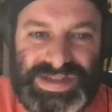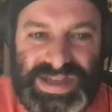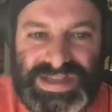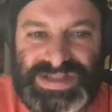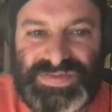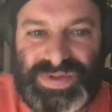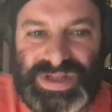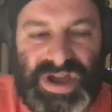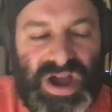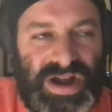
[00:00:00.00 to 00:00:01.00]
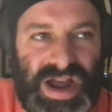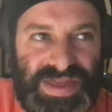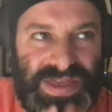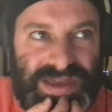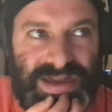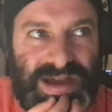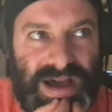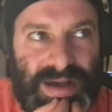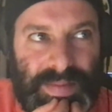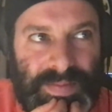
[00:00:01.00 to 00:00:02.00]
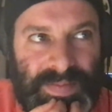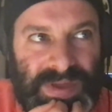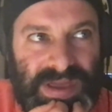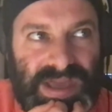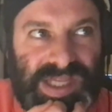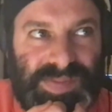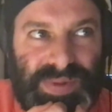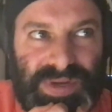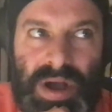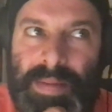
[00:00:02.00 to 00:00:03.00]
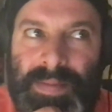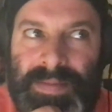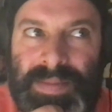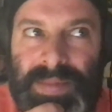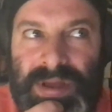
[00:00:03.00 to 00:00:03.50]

it's really hard. I think um, it's become,